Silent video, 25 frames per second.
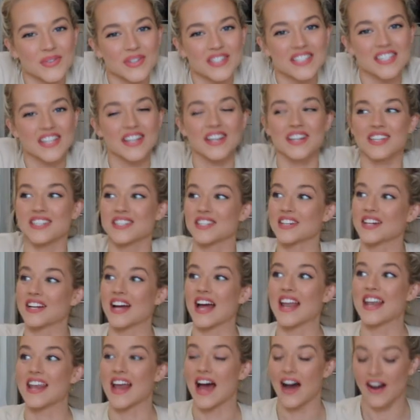what you gotta do.
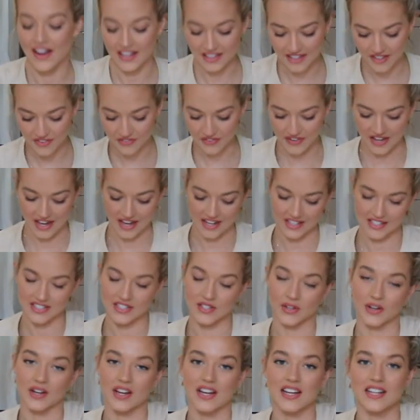And now I live here,
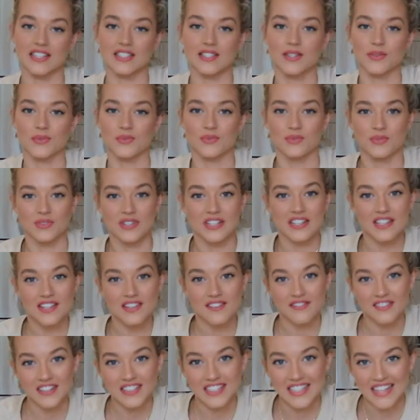so it's
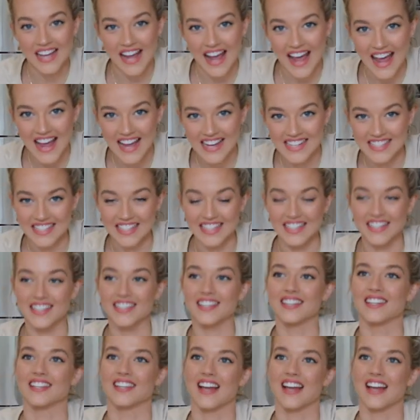really, really handy